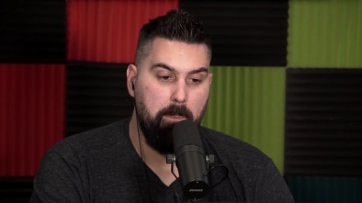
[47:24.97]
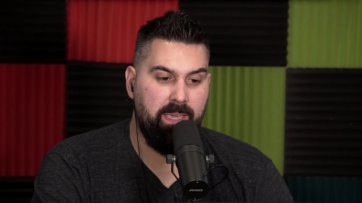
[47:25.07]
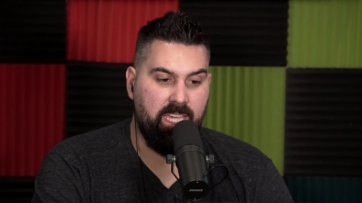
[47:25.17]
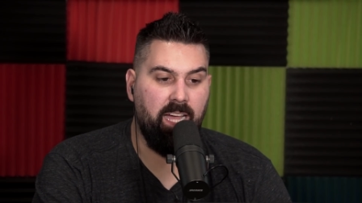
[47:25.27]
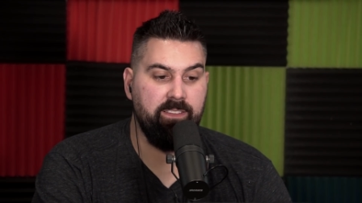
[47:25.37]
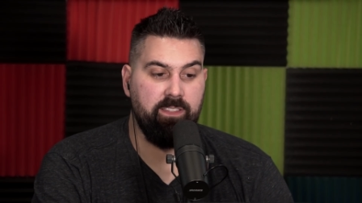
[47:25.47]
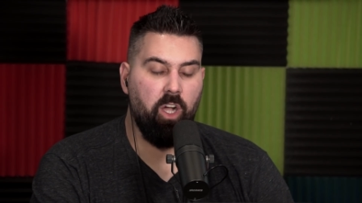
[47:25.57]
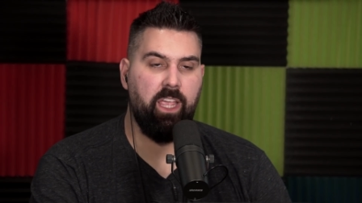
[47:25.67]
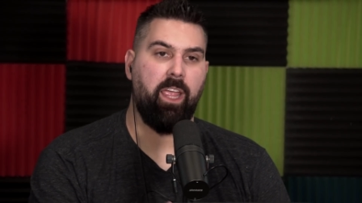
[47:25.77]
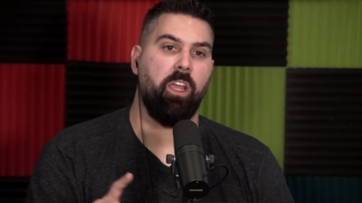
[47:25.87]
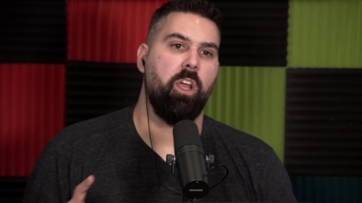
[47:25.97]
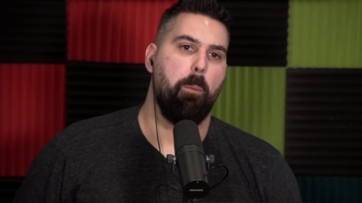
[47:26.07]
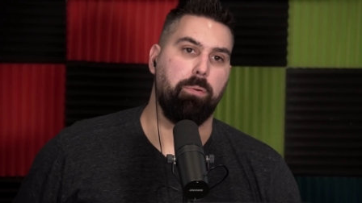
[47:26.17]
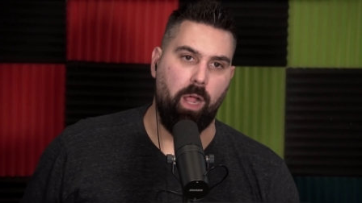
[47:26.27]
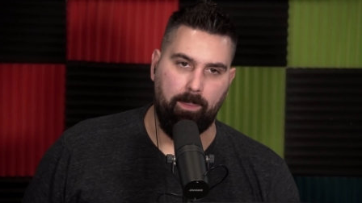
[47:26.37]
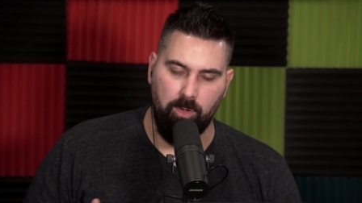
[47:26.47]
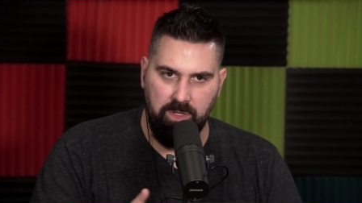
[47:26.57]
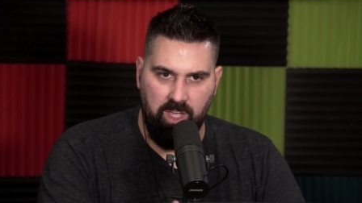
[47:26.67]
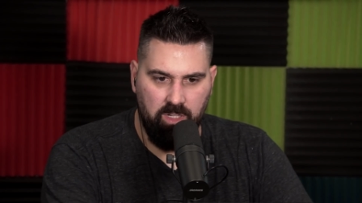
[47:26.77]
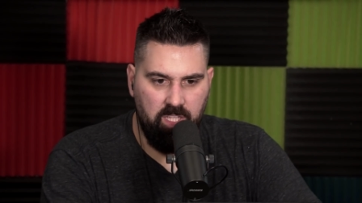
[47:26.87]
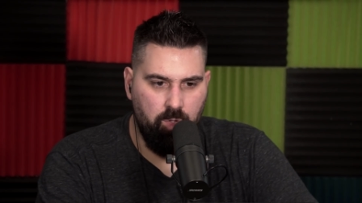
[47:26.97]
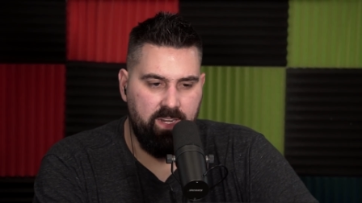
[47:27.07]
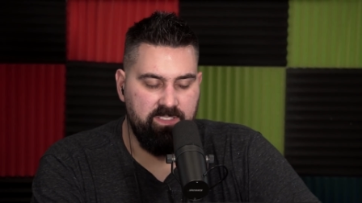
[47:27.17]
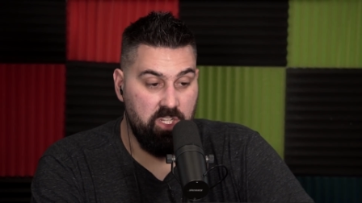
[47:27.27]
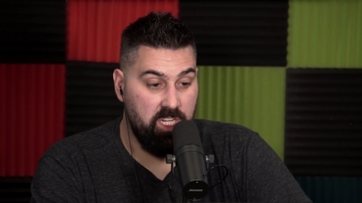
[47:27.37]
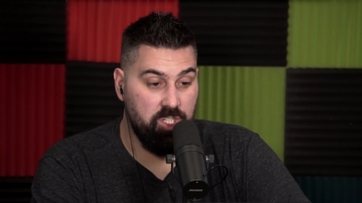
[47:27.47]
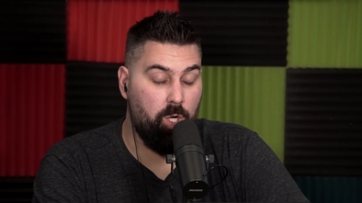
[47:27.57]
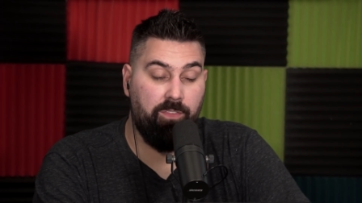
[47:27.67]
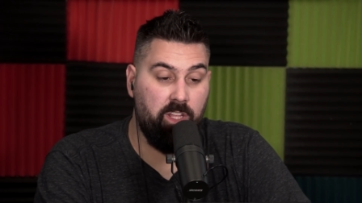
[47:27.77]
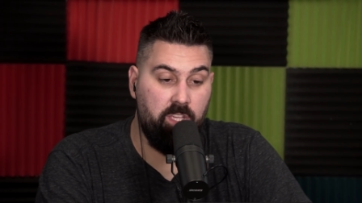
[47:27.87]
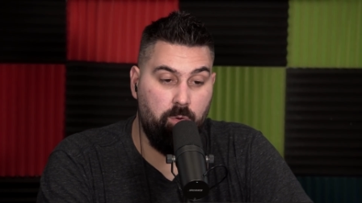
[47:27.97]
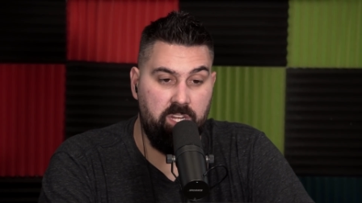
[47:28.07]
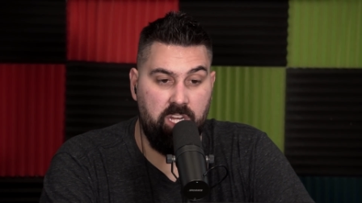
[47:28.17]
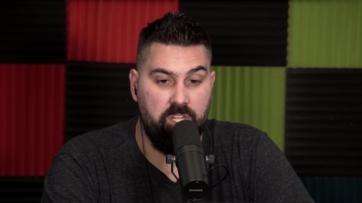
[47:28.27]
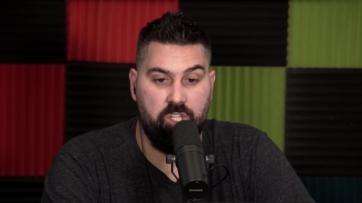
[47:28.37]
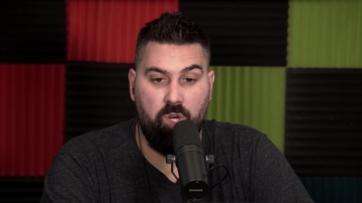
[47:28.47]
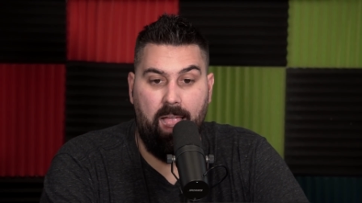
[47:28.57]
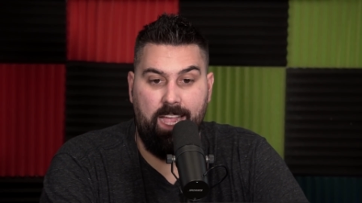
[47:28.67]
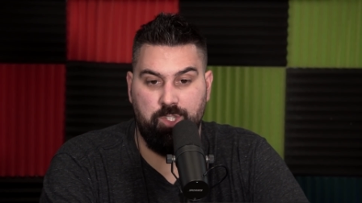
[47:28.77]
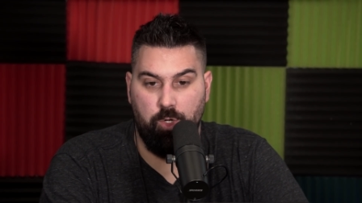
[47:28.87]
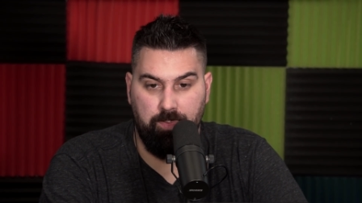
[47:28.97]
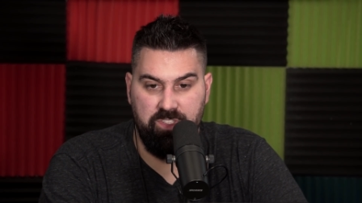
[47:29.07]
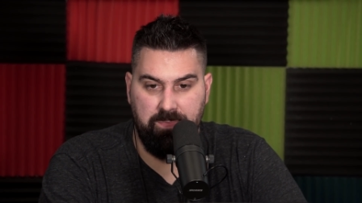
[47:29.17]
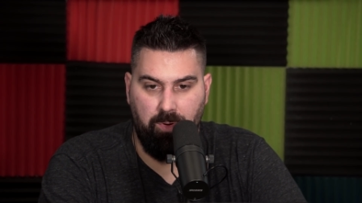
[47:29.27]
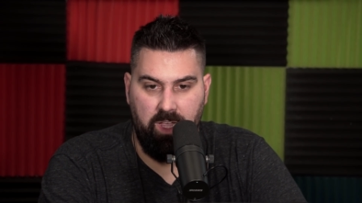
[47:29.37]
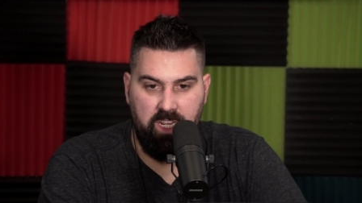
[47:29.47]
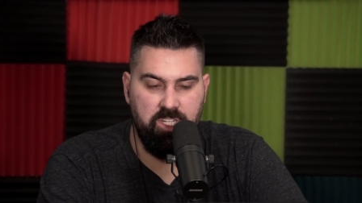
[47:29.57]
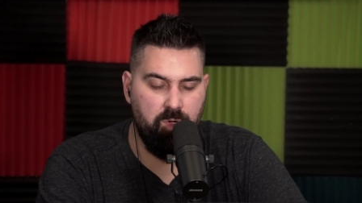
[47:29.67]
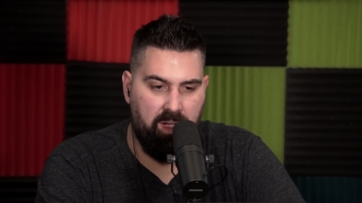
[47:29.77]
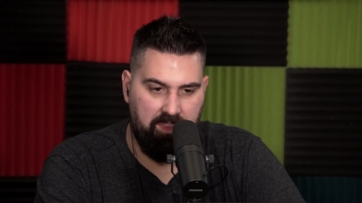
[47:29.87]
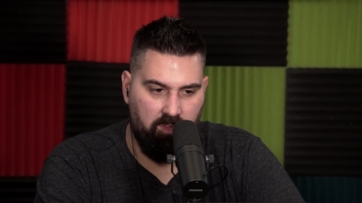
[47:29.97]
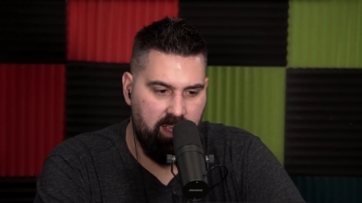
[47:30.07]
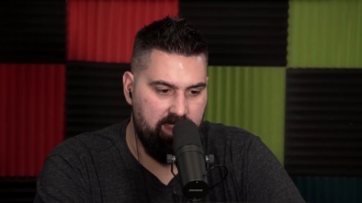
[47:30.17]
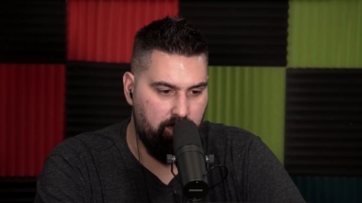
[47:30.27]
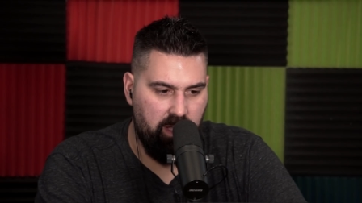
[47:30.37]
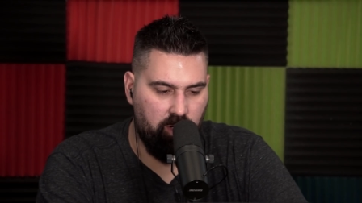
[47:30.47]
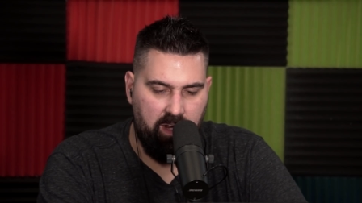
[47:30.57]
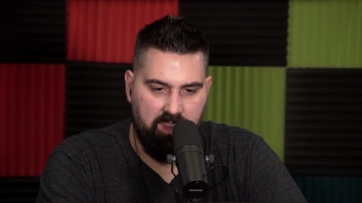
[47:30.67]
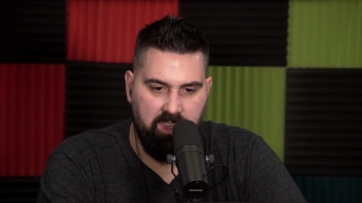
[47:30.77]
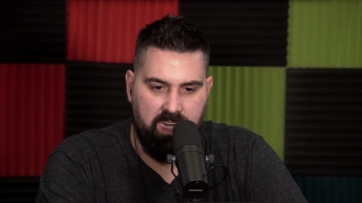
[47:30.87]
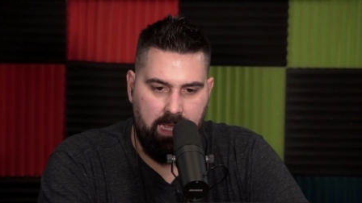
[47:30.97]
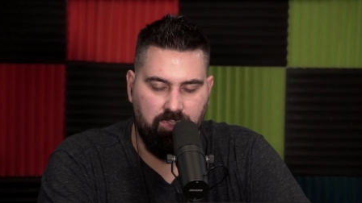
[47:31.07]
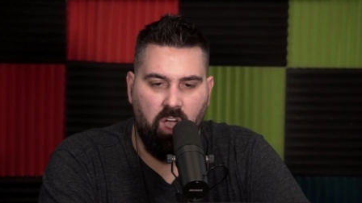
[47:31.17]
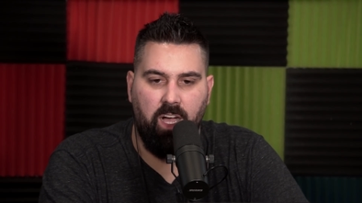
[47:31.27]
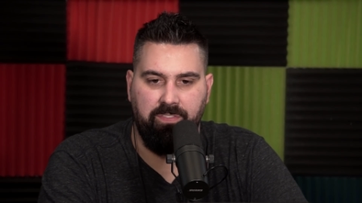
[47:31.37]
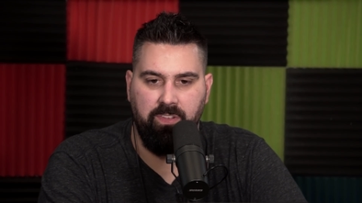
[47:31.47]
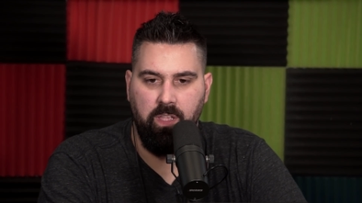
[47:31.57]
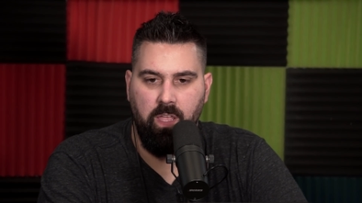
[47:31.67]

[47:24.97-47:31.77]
Because problem with Harley Quinn is you didn't show enough Harley Quinn, you didn't show actual Birds of Prey, you didn't do anything, right? And then we agreed and the name's off.